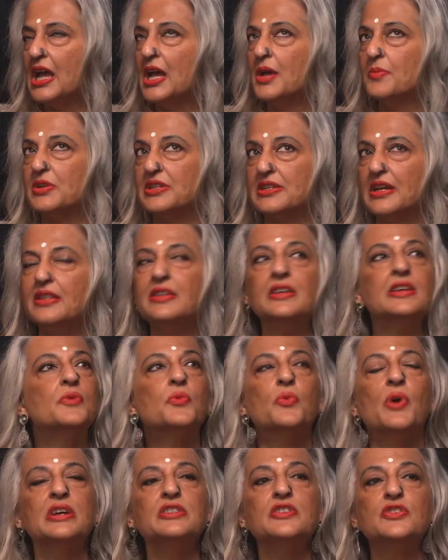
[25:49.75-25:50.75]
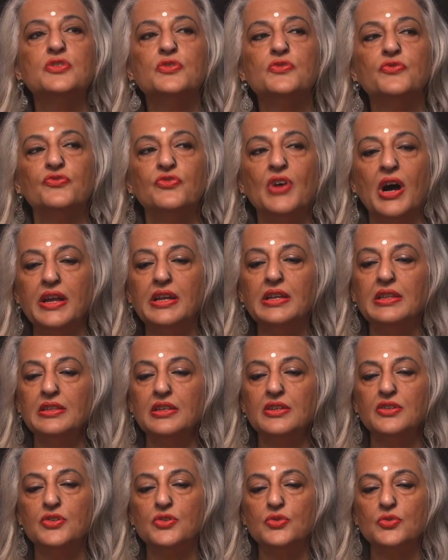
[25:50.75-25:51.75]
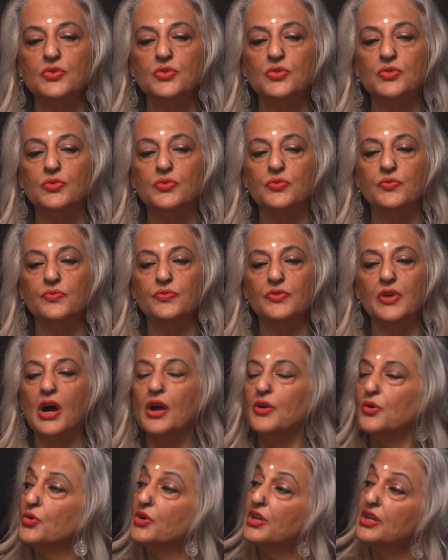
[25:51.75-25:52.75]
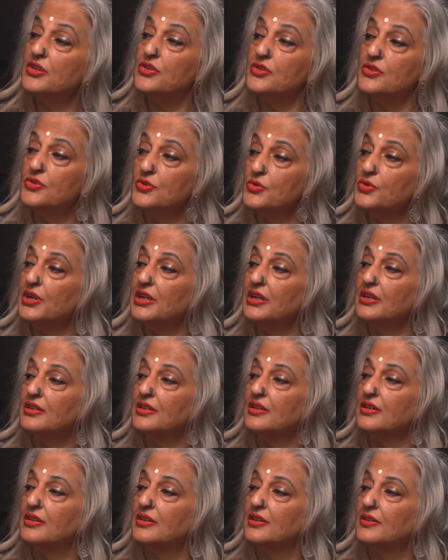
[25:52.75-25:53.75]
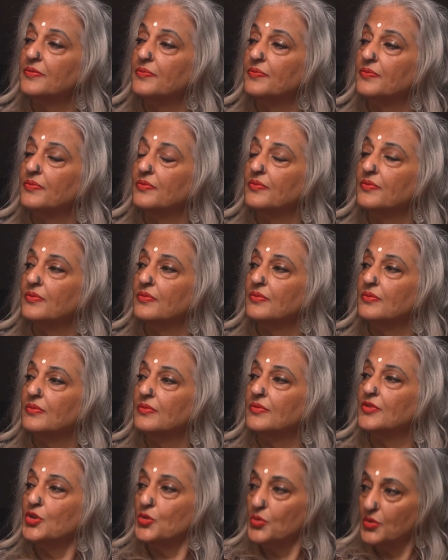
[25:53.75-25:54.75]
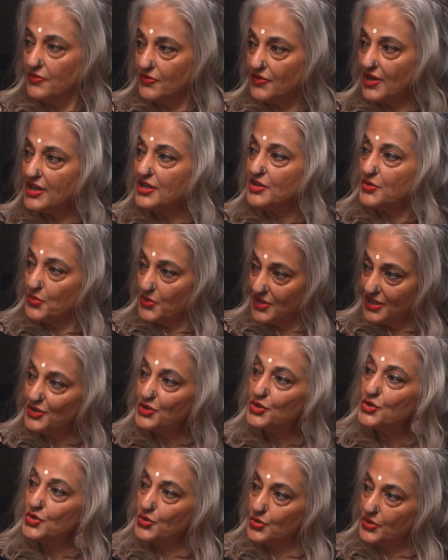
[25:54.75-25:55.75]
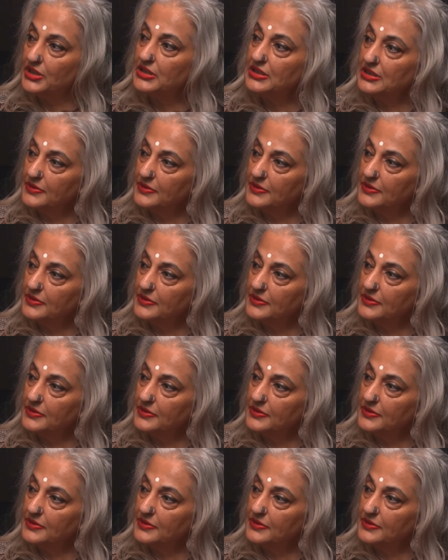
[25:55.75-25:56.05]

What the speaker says: Because I think once you find that you are okay to do it, you will find a way to do it.